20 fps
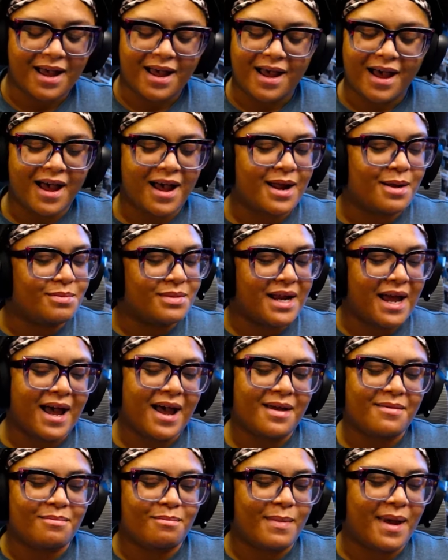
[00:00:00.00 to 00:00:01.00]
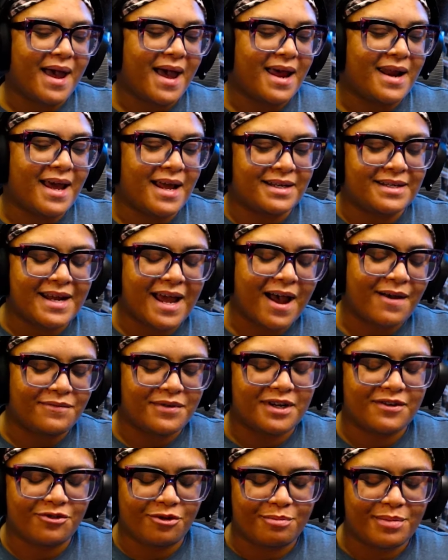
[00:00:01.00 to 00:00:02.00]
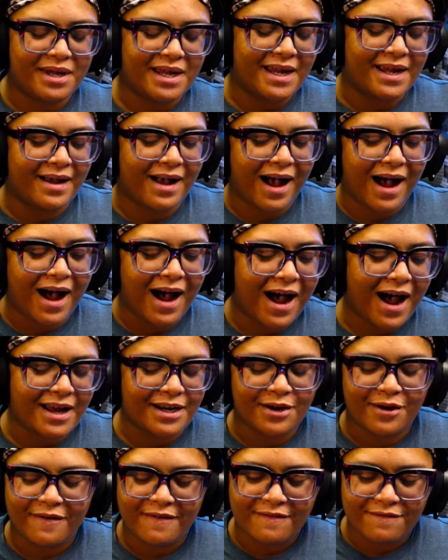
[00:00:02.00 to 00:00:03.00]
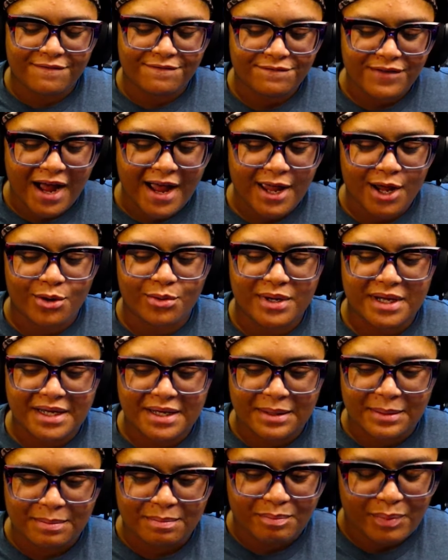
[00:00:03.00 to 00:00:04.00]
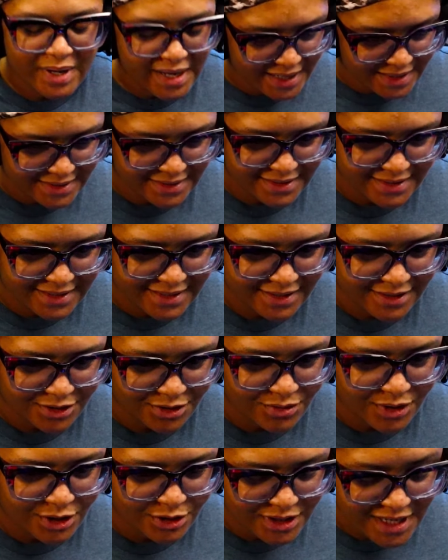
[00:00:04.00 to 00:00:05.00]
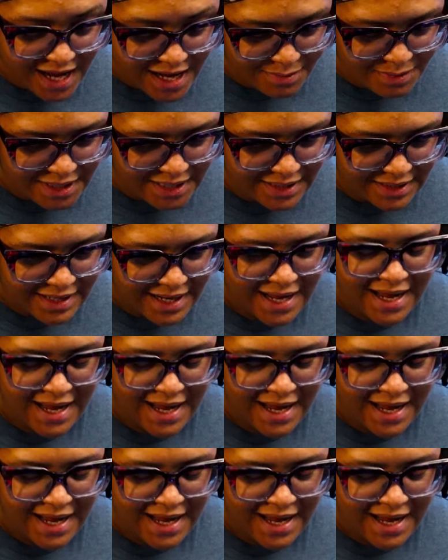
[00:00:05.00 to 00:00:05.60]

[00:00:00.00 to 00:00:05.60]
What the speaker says: I am not mad at Daphne for being hot, fiery, pissed. You understand me?